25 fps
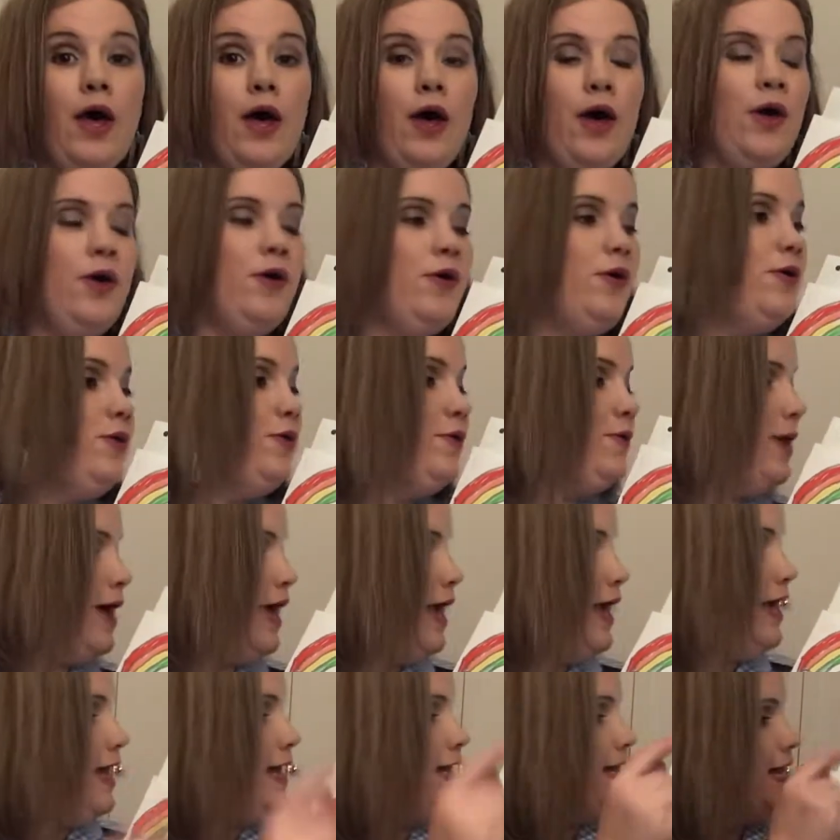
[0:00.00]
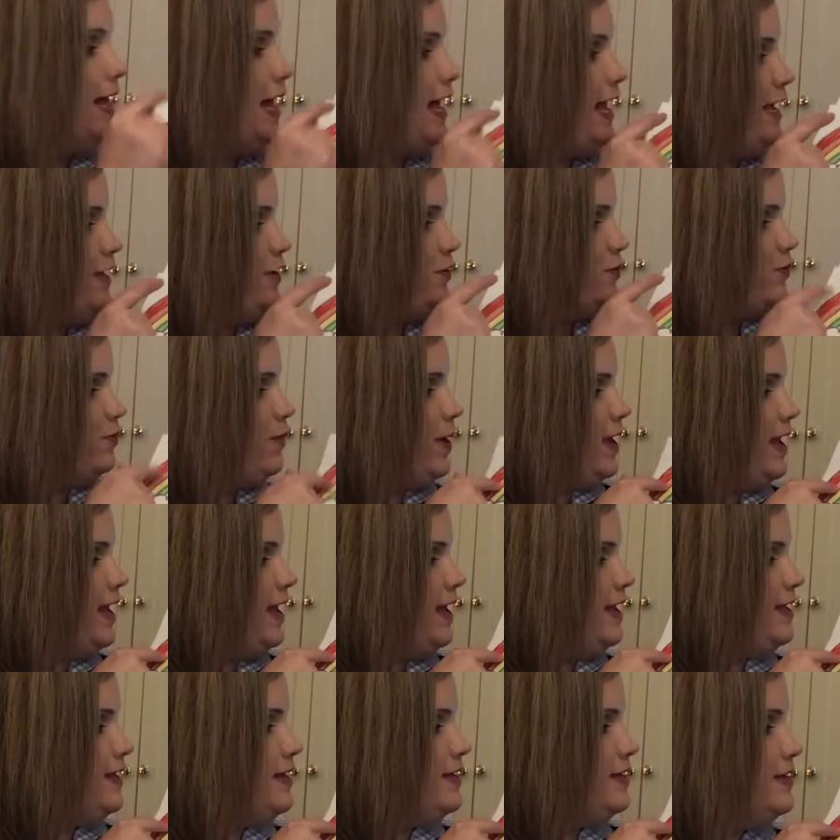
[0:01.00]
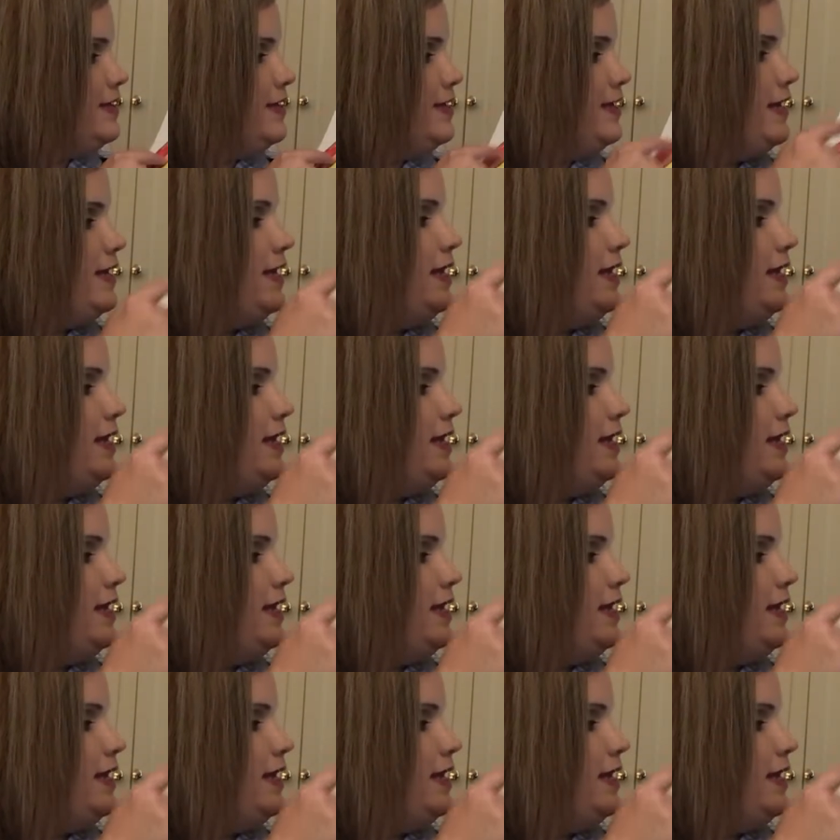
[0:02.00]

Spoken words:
Oh, I like red.